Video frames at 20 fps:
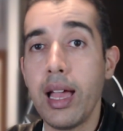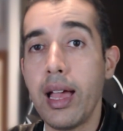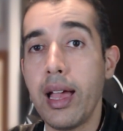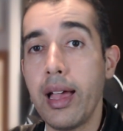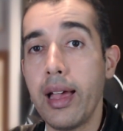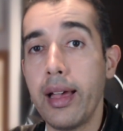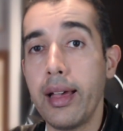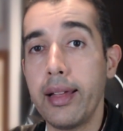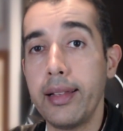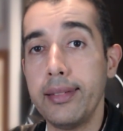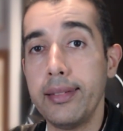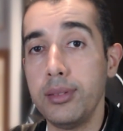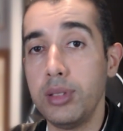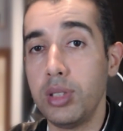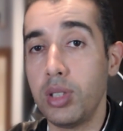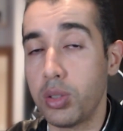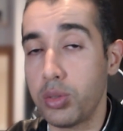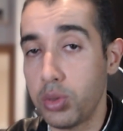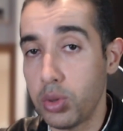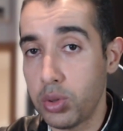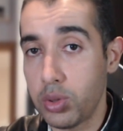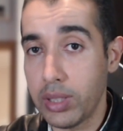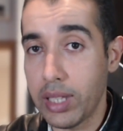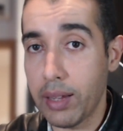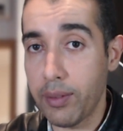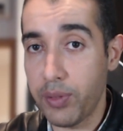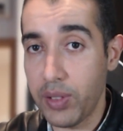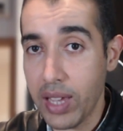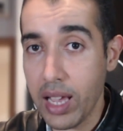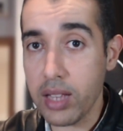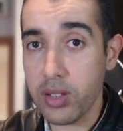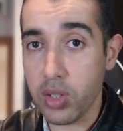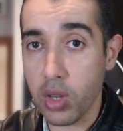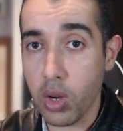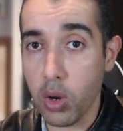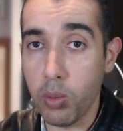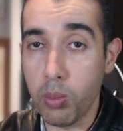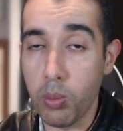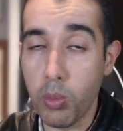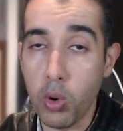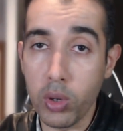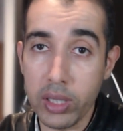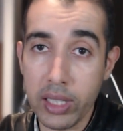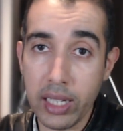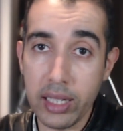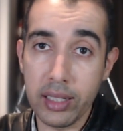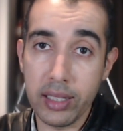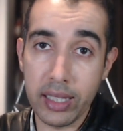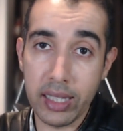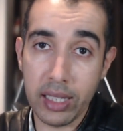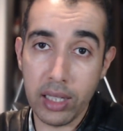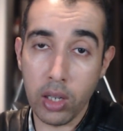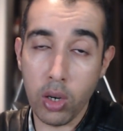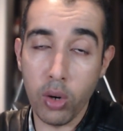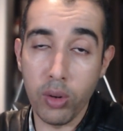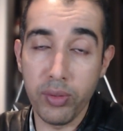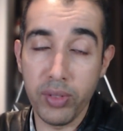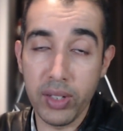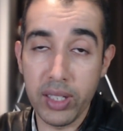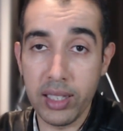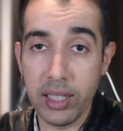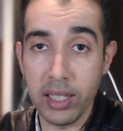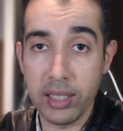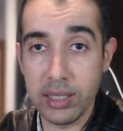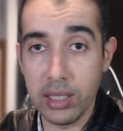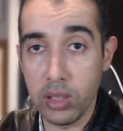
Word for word: And, you know, due to that fiasco more than the COVID